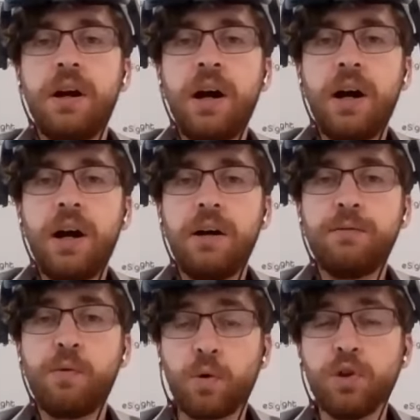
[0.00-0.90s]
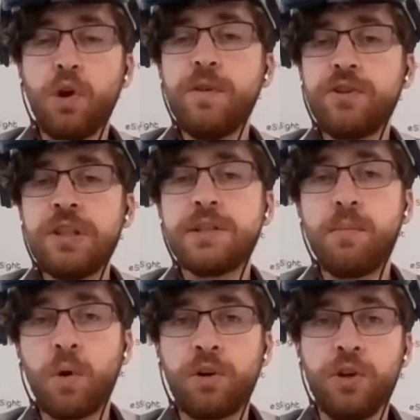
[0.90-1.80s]
For low vision
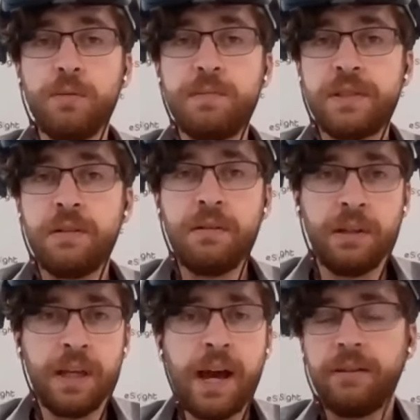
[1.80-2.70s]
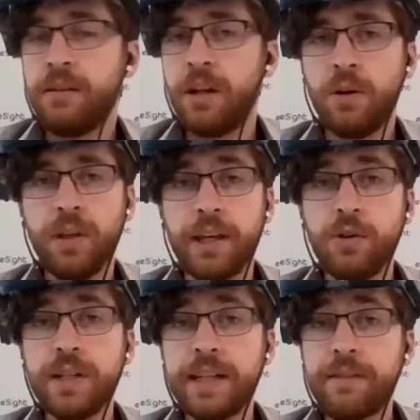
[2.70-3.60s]
support groups, like
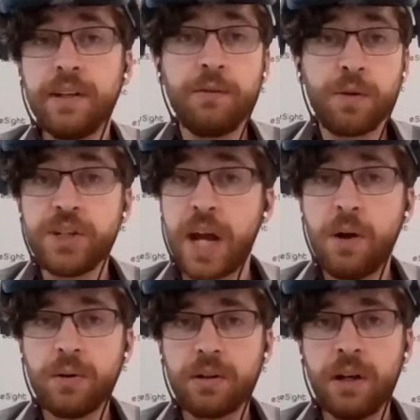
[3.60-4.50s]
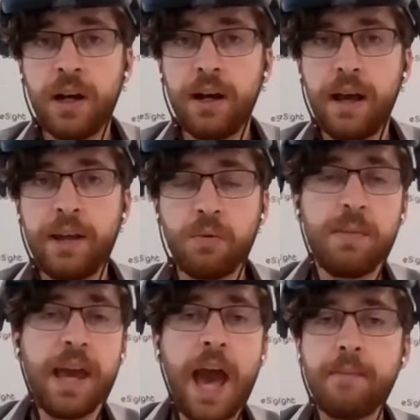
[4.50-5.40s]
you can definitely reach out and
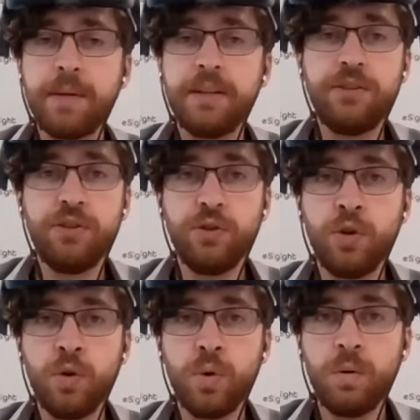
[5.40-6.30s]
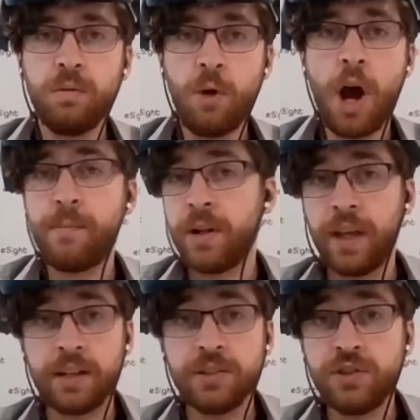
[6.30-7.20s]
we'd be happy to hop on
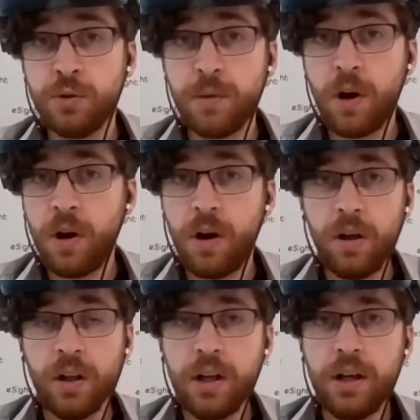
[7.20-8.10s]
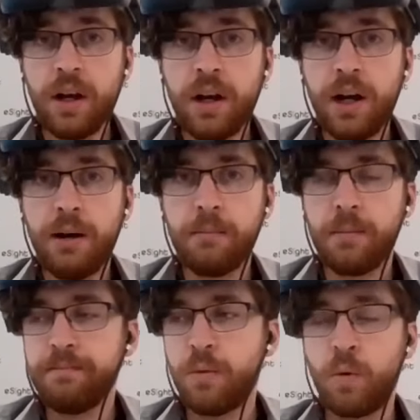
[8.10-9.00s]
like a Zoom call
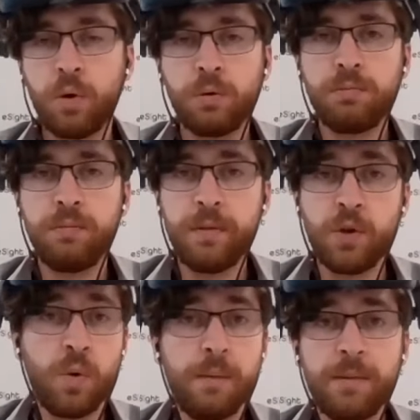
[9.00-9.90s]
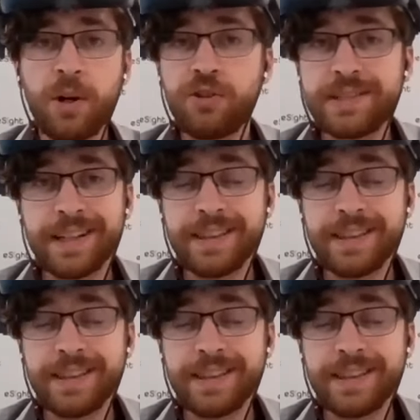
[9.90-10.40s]
or a webinar just